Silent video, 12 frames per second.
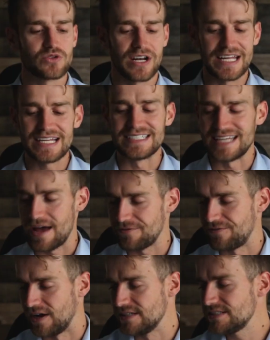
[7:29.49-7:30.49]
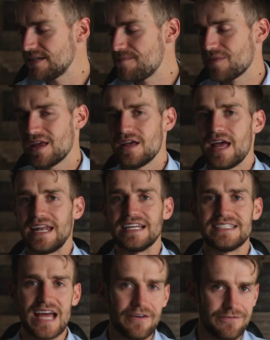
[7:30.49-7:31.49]
was running a debt fund, and
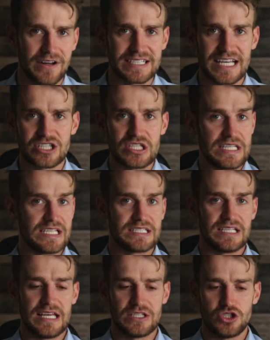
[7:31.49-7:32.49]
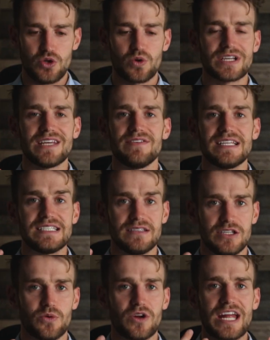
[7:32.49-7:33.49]
a debt fund essentially is, is you are giving,
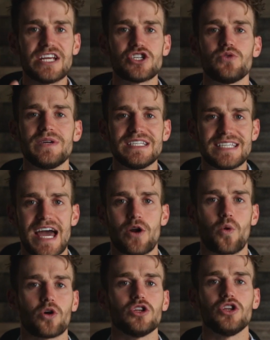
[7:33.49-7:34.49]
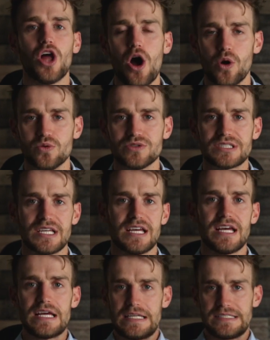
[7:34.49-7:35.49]
you're issuing debt or loans
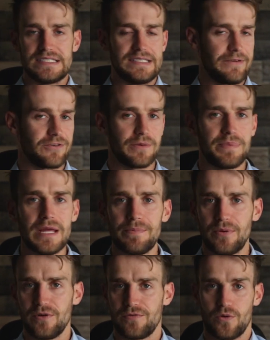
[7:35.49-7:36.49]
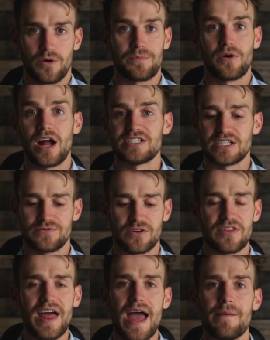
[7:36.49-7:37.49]
to different people for projects.
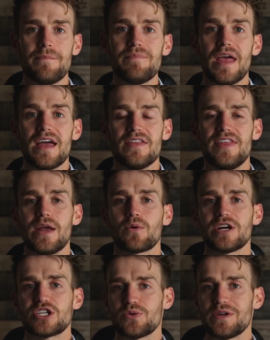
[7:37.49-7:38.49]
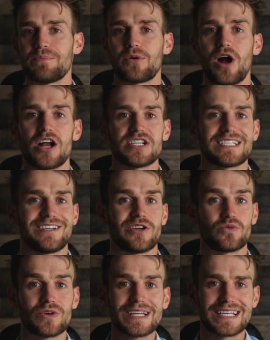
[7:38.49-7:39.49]
For them, they were issuing projects
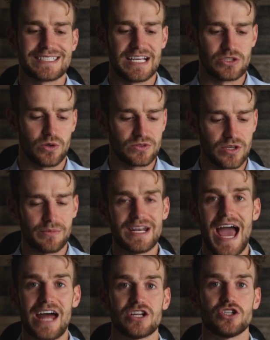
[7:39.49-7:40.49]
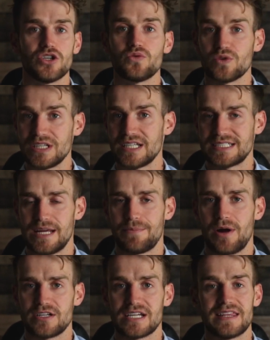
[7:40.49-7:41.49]
on real estate. So if someone had a good real estate
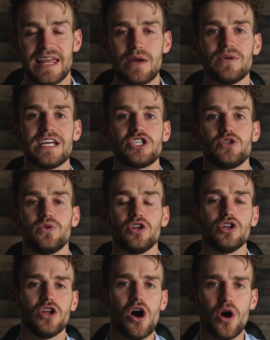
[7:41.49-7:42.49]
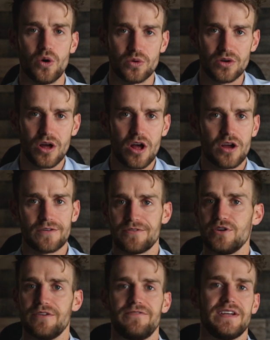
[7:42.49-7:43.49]
project, they would issue a loan
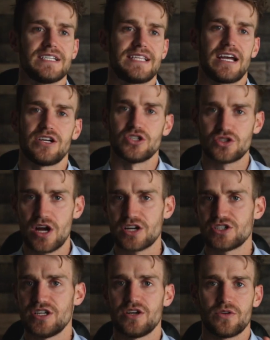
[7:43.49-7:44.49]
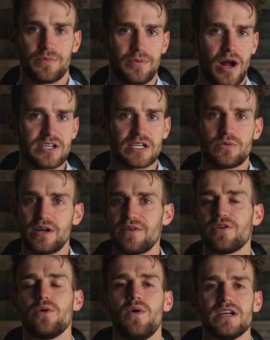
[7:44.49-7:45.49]
for you to finish that construction or the project,
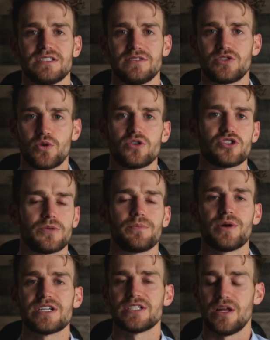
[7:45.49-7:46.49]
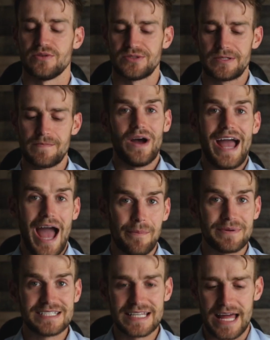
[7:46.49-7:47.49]
whatever it was, it's short-term bridge loans. What
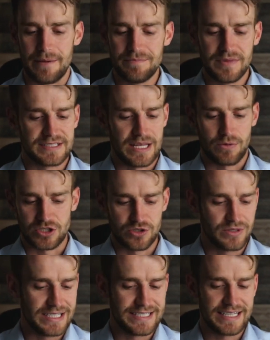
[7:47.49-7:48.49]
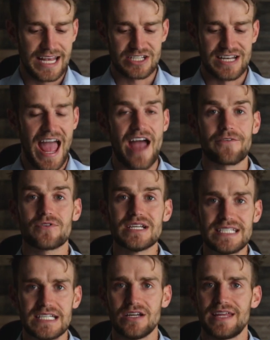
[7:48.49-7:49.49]
happened to them is they were doing these syndication
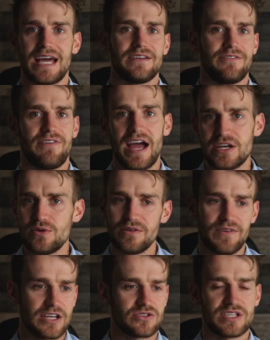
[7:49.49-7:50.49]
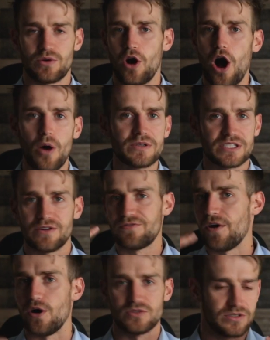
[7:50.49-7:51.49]
every deal. They had to find new investors. They were always on the
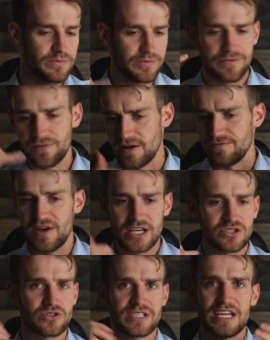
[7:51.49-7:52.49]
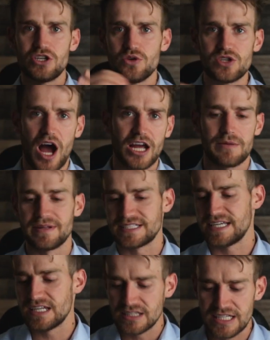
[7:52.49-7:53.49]
phones. Investors getting new
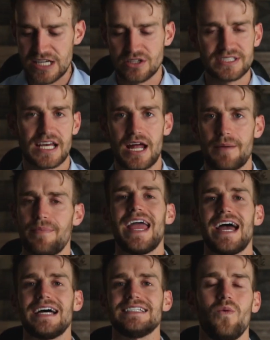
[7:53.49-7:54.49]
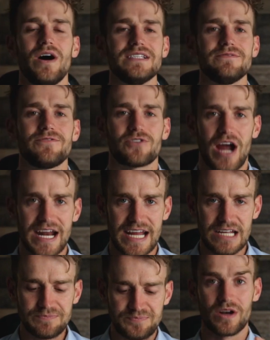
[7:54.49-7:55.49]
documents, getting legal set up. And one
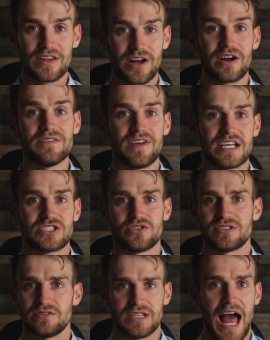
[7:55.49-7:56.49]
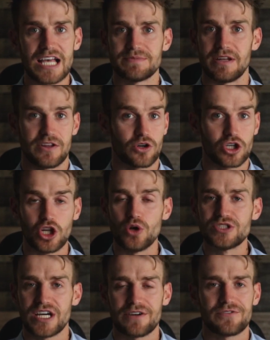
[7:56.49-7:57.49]
Friday, one of their investors was last minute. They were
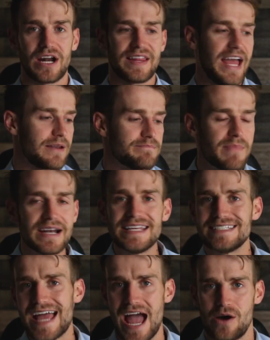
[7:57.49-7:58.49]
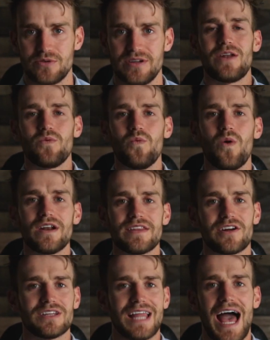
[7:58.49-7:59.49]
closing on a Friday. They had money down. And one
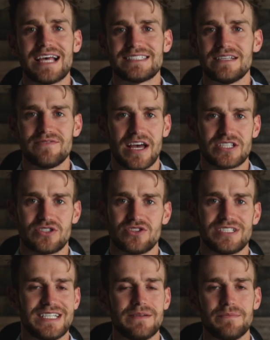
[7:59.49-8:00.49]
of their last investors